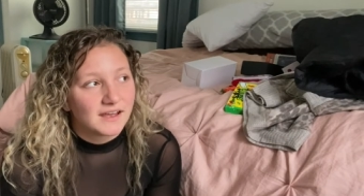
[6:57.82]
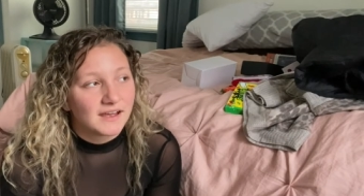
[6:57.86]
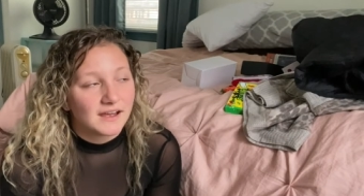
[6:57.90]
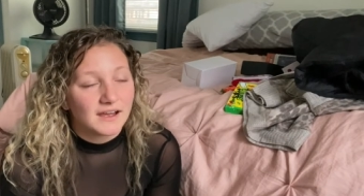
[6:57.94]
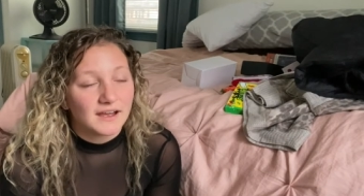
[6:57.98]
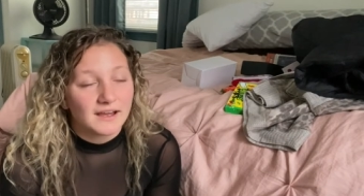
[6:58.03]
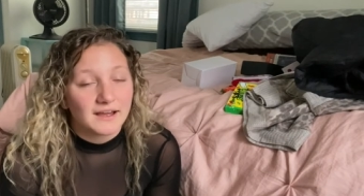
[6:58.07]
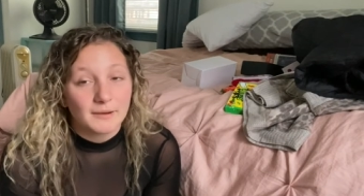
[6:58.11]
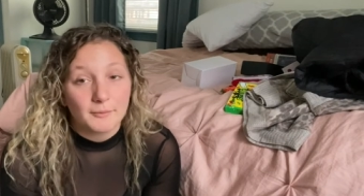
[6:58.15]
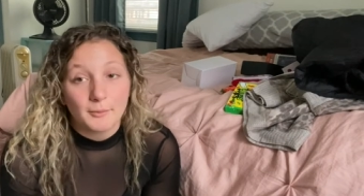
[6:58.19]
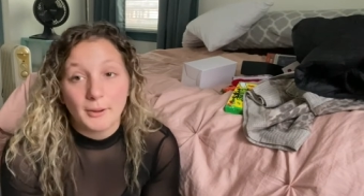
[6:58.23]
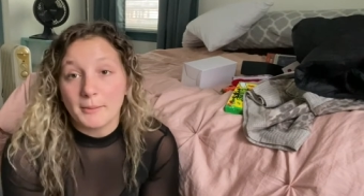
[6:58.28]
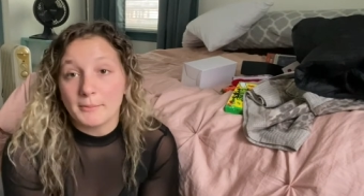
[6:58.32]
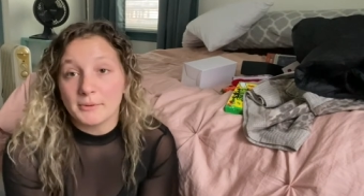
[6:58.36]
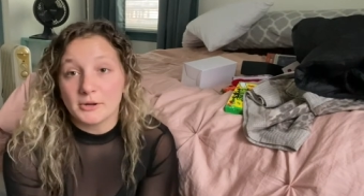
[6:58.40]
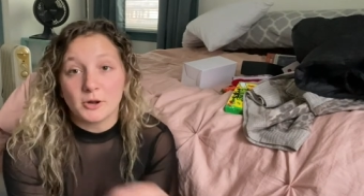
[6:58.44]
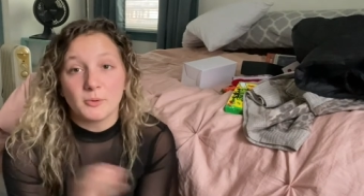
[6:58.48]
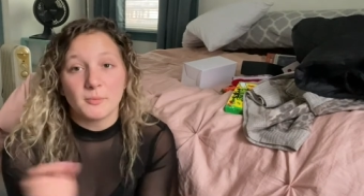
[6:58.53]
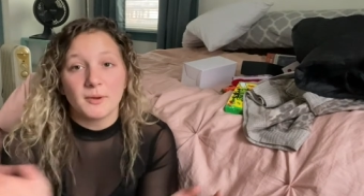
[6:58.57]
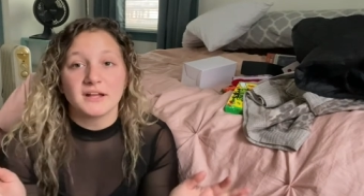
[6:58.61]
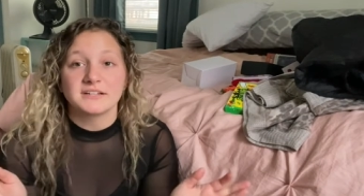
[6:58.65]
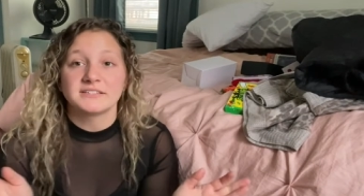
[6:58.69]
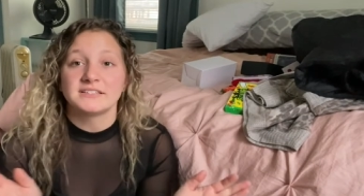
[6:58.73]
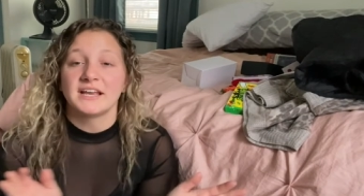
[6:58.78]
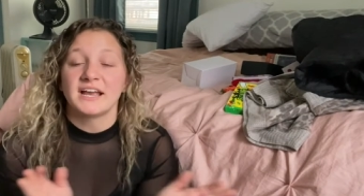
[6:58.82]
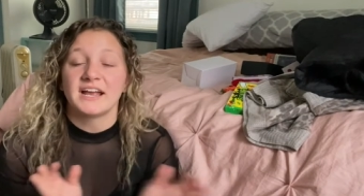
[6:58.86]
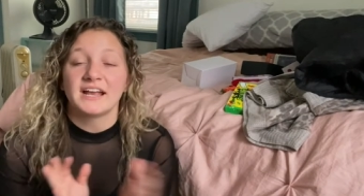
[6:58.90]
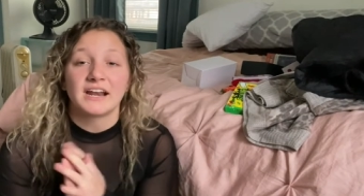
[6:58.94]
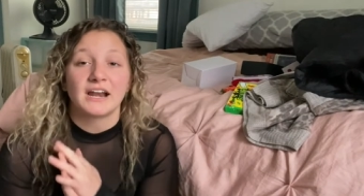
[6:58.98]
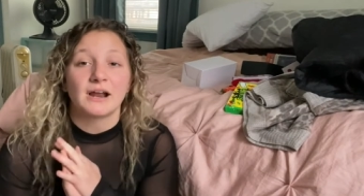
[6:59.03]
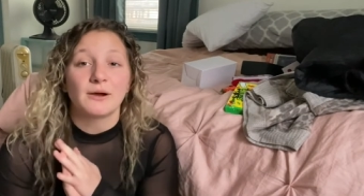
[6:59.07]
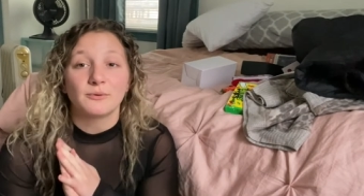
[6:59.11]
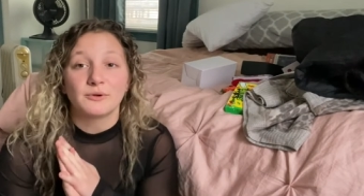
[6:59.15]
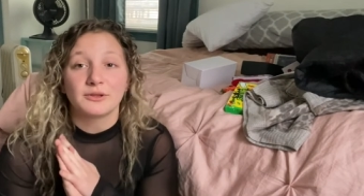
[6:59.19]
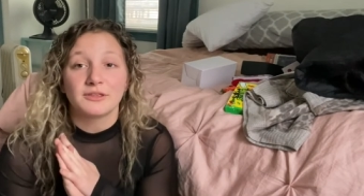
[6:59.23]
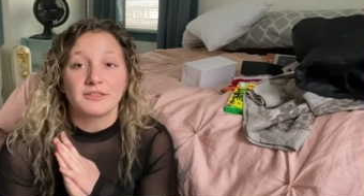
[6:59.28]
um, I'm gonna go back to hanging
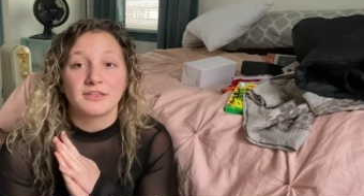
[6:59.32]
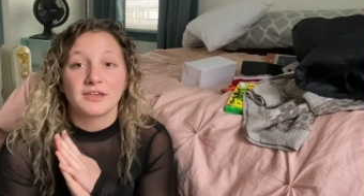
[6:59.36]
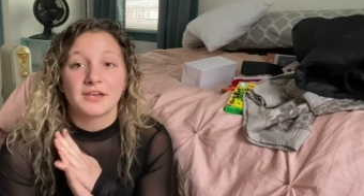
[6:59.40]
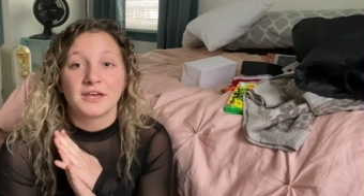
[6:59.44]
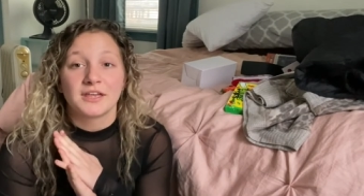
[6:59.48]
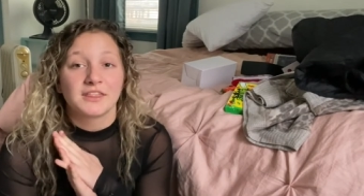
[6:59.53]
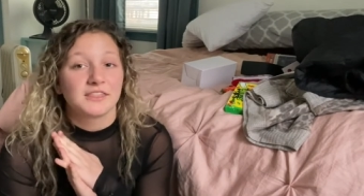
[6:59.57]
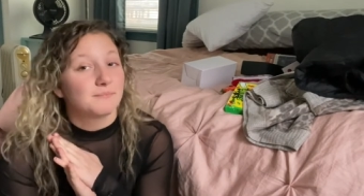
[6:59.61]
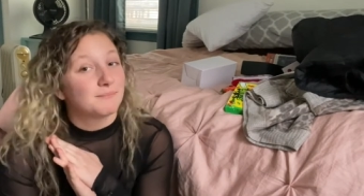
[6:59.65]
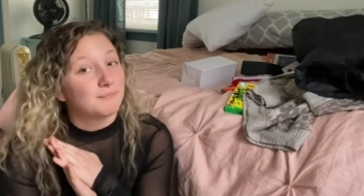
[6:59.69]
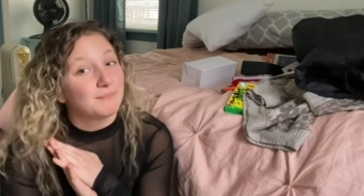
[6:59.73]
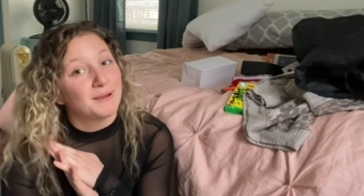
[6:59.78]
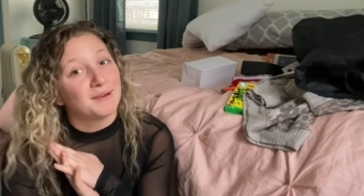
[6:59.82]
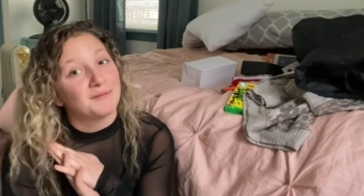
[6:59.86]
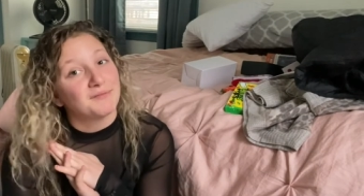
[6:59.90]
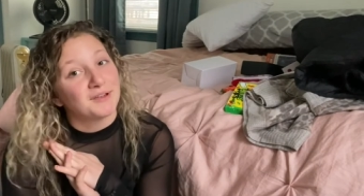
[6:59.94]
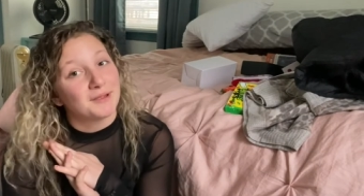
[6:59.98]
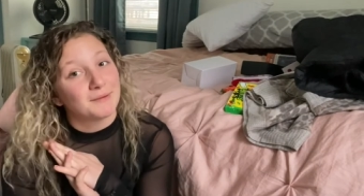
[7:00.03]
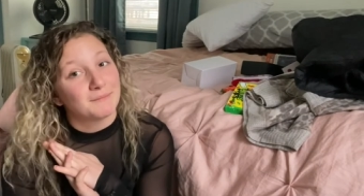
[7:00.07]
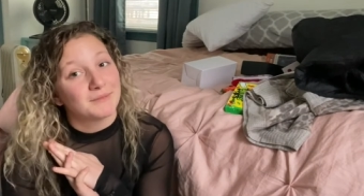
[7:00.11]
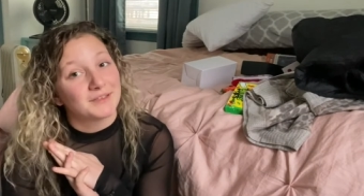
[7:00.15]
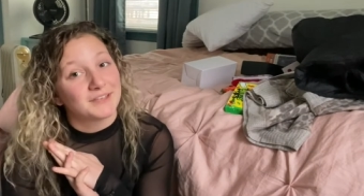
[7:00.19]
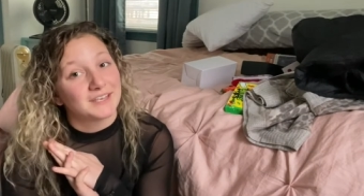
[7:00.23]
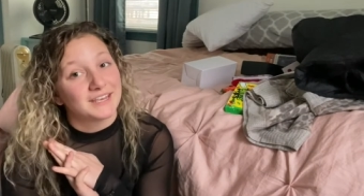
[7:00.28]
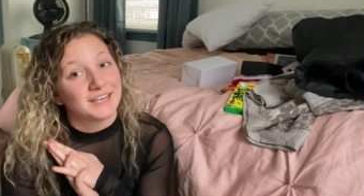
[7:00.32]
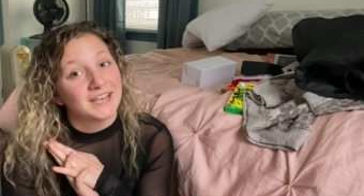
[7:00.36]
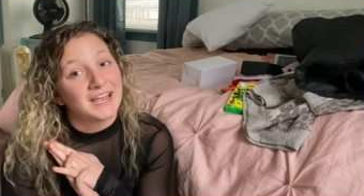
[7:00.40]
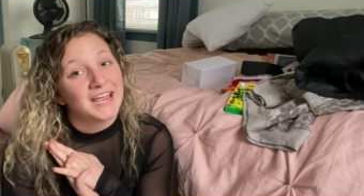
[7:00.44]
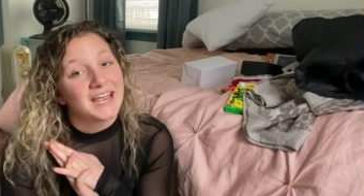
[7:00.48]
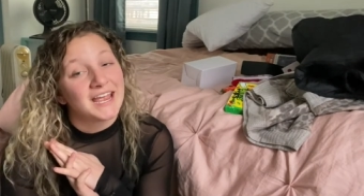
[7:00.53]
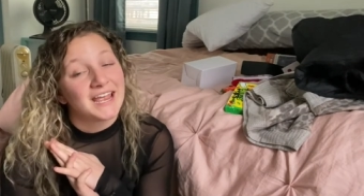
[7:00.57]
out with my family